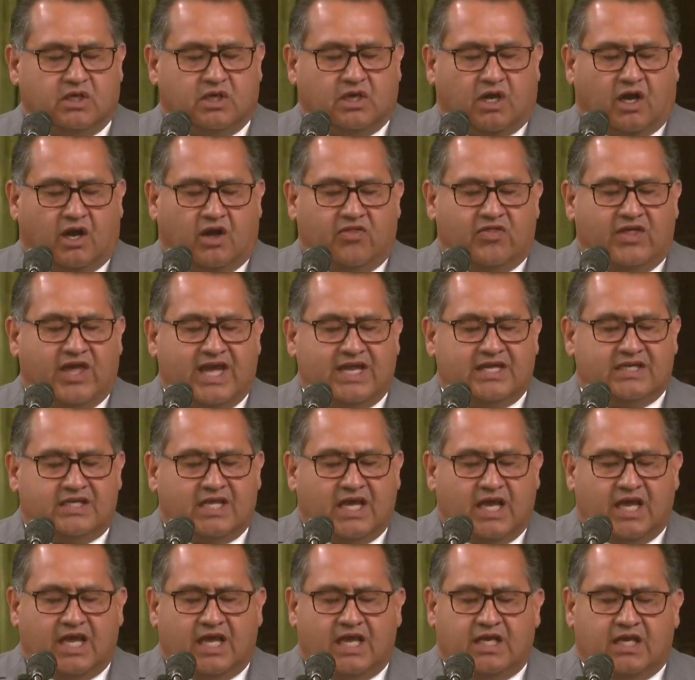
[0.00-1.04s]
On that
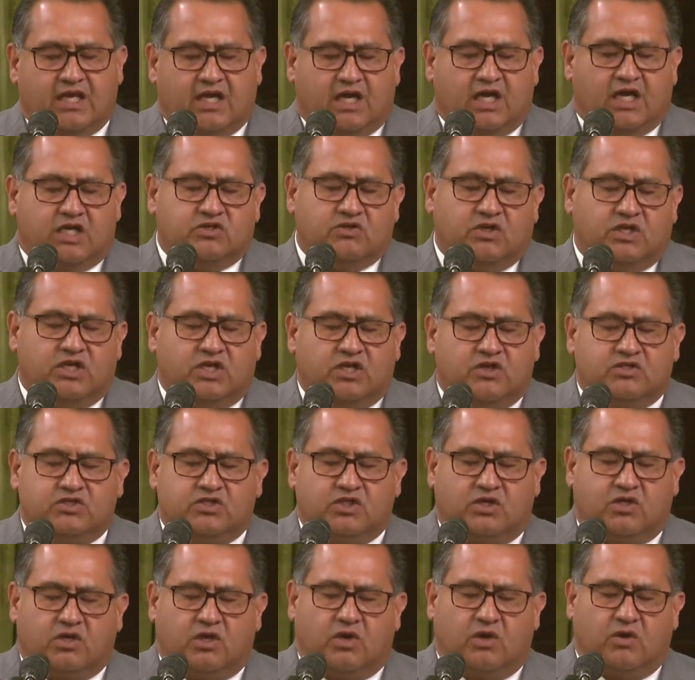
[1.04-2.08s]
day, 100 years
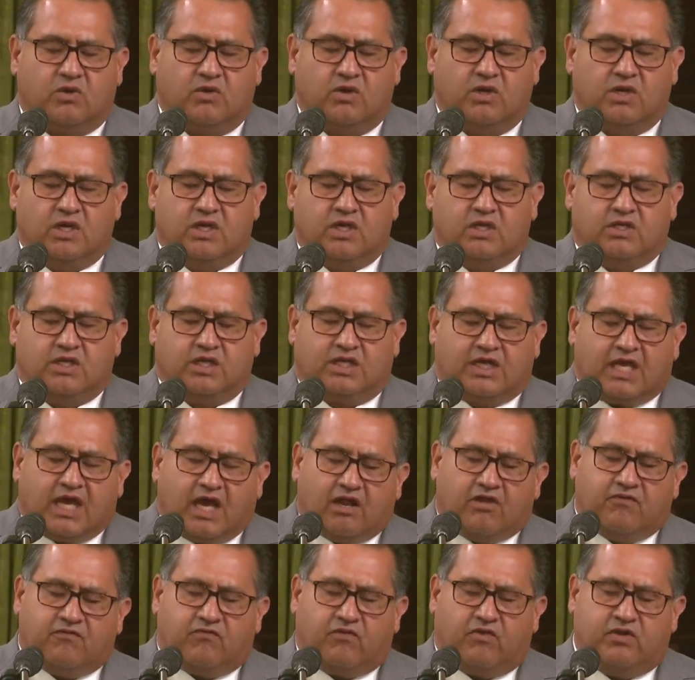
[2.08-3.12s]
ago, the
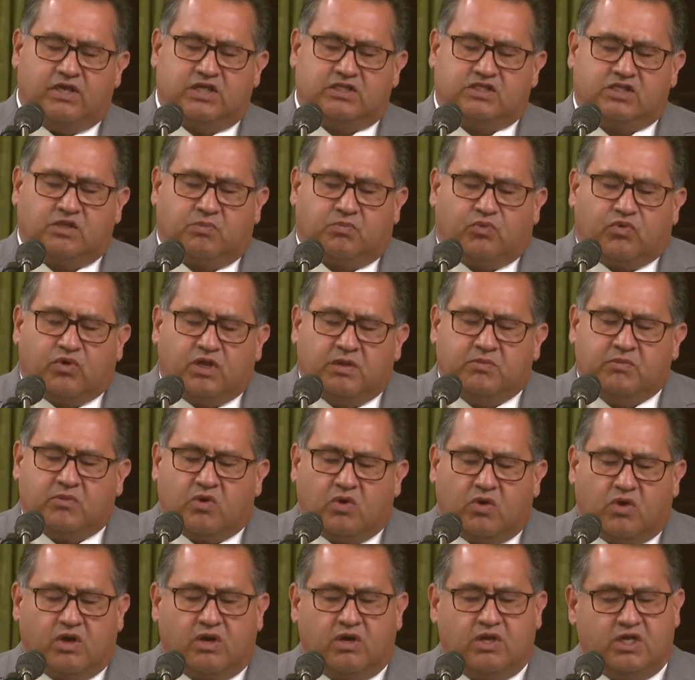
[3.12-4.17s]
California Supreme
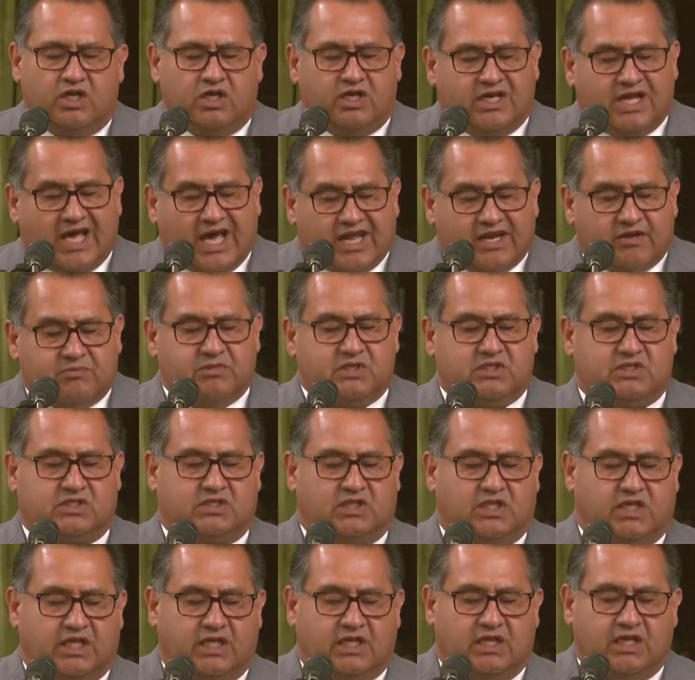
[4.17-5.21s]
Court
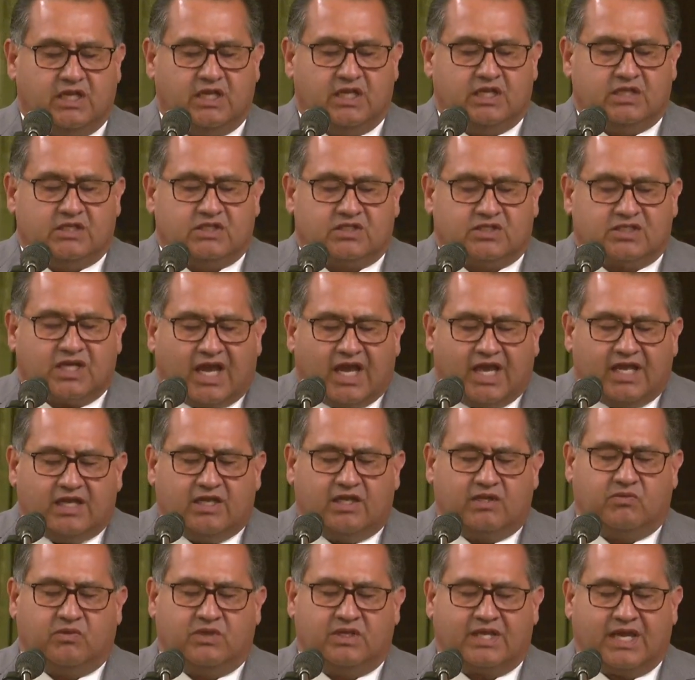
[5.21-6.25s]
unanimously
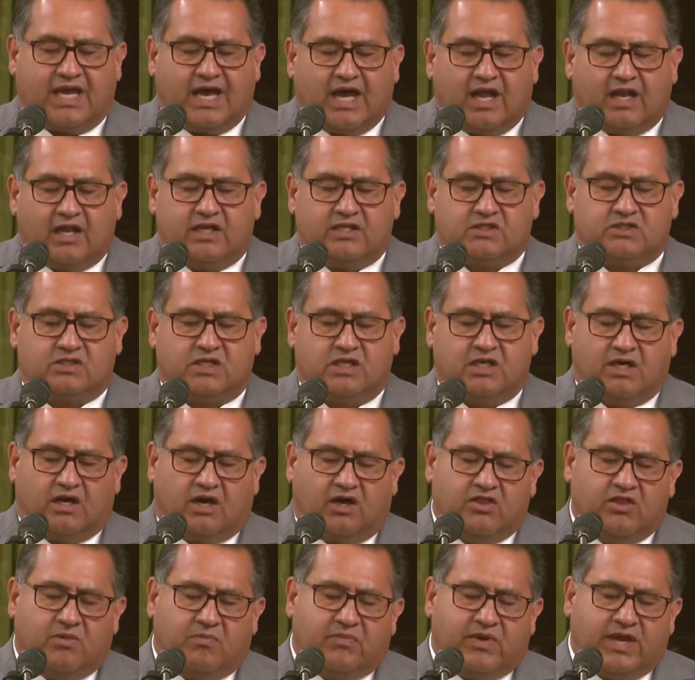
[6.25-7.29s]
sided with Alice
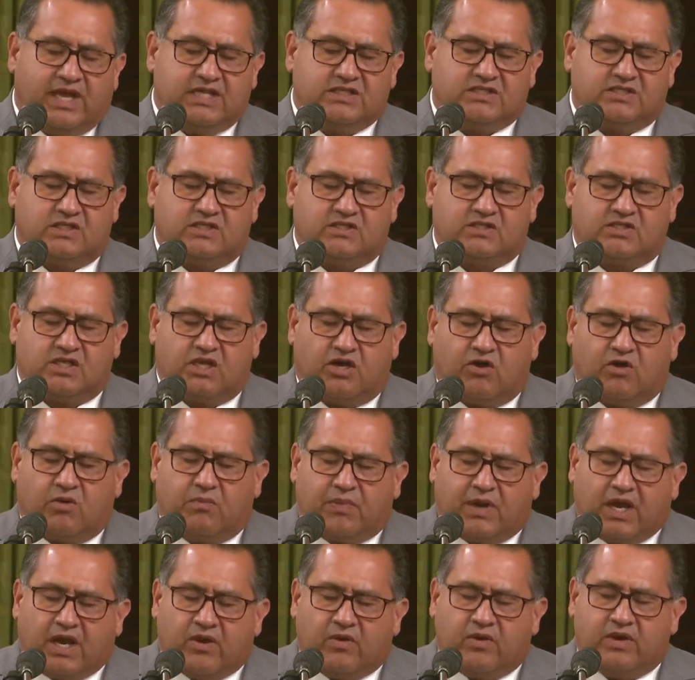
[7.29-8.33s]
on the basis that her
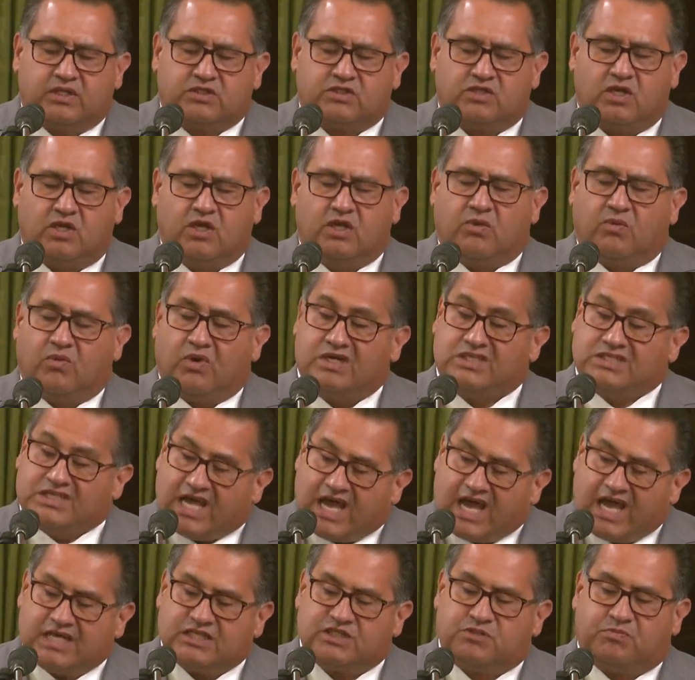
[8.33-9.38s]
parents were
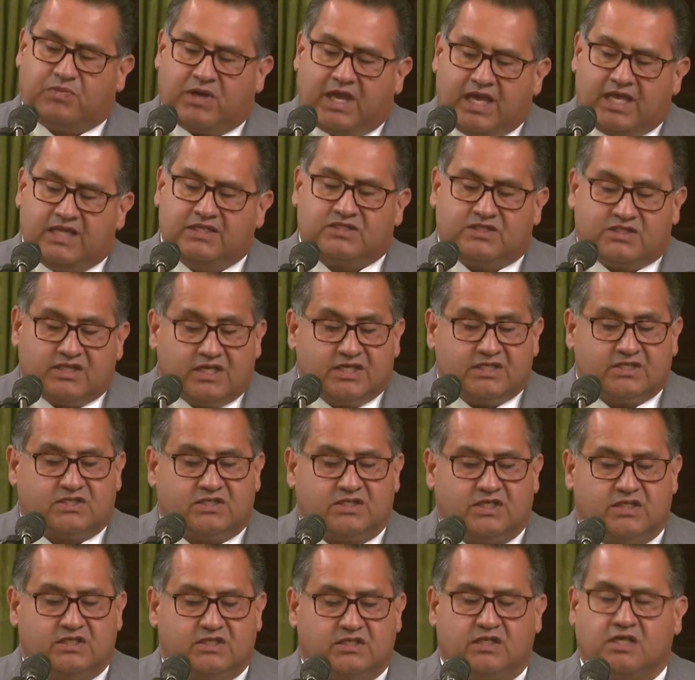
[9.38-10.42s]
tax-paying
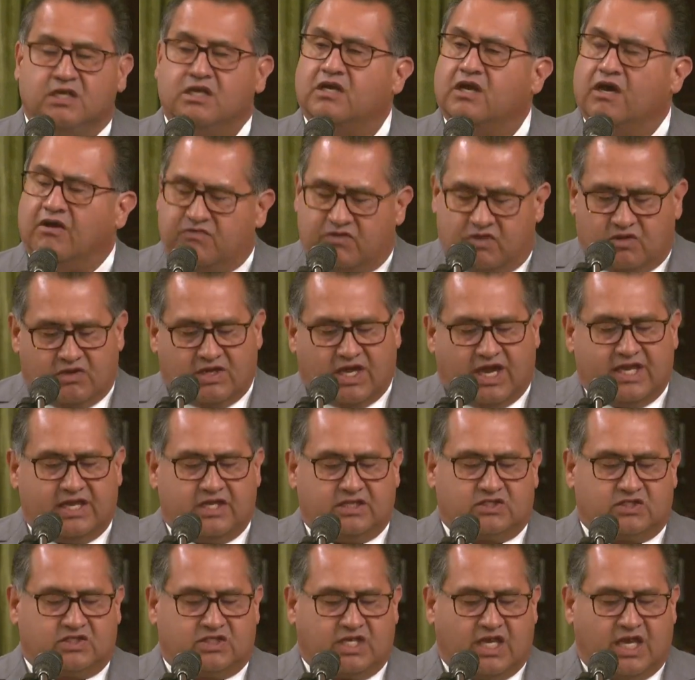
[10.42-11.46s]
citizens of the
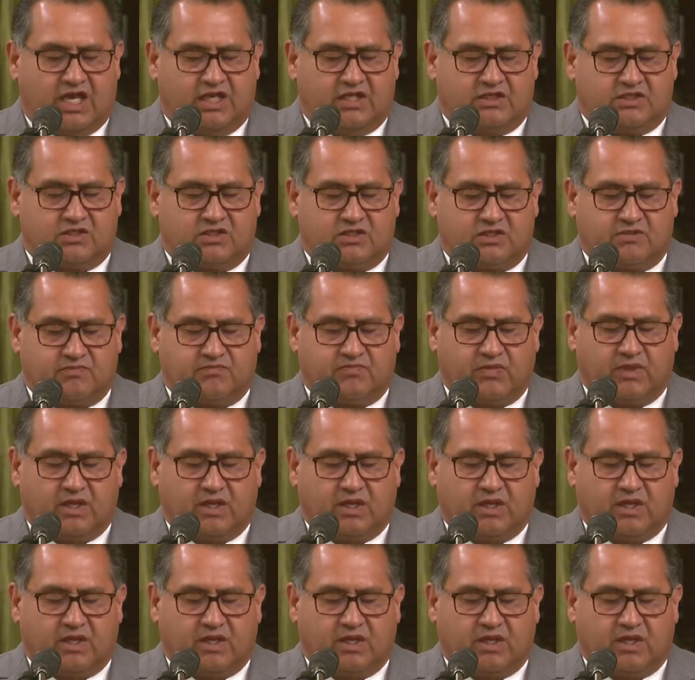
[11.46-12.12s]
United States.